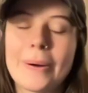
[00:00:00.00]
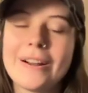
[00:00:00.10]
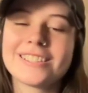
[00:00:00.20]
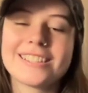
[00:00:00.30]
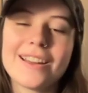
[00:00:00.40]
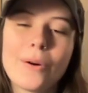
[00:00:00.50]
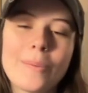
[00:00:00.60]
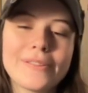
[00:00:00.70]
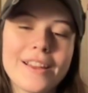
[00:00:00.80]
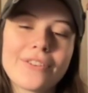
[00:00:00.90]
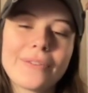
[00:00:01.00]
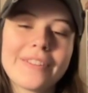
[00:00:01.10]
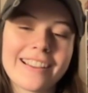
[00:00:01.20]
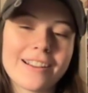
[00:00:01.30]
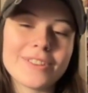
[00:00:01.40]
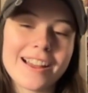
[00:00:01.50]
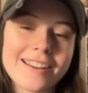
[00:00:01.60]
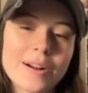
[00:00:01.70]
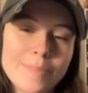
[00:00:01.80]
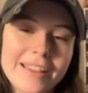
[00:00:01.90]
part is that almost everyone that comes on
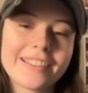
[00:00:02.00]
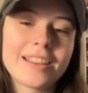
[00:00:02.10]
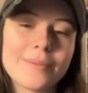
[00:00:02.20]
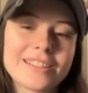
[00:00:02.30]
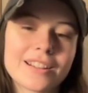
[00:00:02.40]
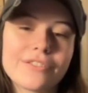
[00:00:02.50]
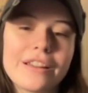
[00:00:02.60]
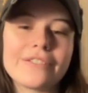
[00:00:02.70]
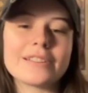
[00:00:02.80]
here picks him as their favorite